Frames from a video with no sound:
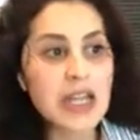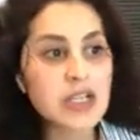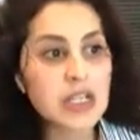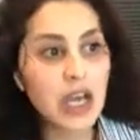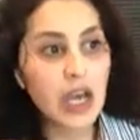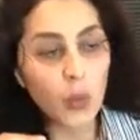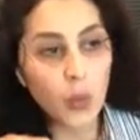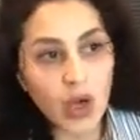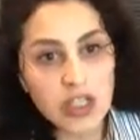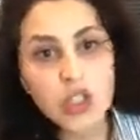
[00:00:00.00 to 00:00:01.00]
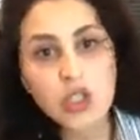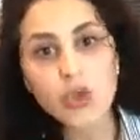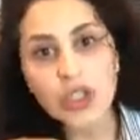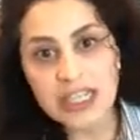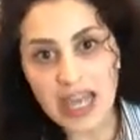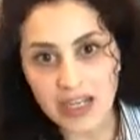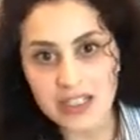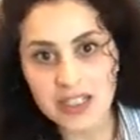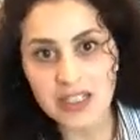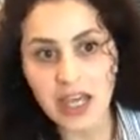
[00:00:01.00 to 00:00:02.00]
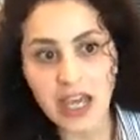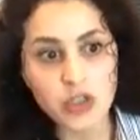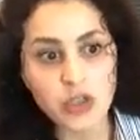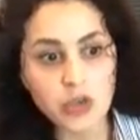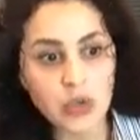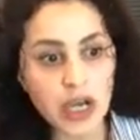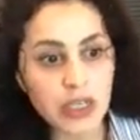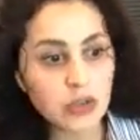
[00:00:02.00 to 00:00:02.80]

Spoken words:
And once you connect and try